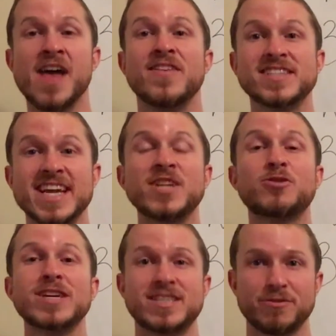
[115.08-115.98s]
This
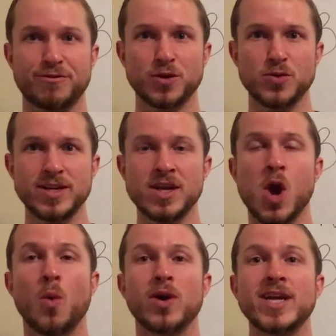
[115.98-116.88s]
increase in fluid
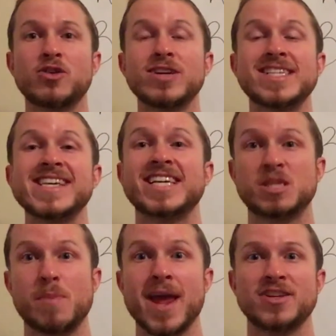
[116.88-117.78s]
will increase the
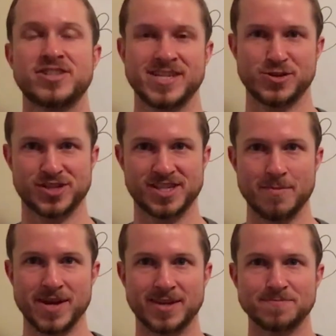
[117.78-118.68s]
expansion in your
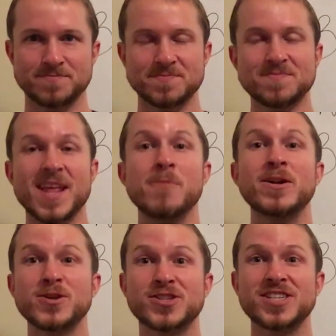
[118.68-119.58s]
stomach. And
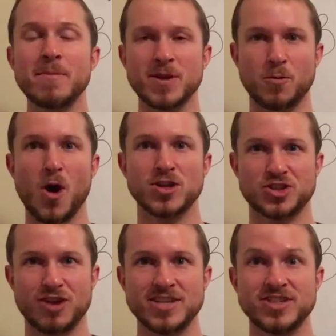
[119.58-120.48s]
when your stomach wall
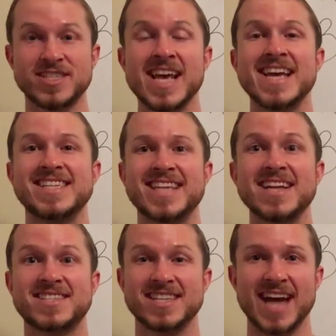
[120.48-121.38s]
stretches, it
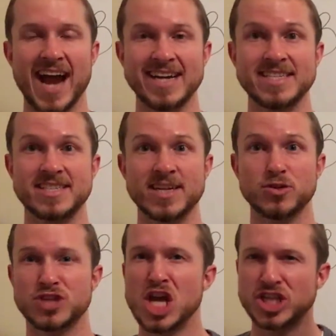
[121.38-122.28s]
sends satiety
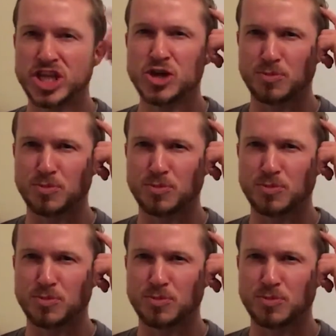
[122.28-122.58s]
signals to your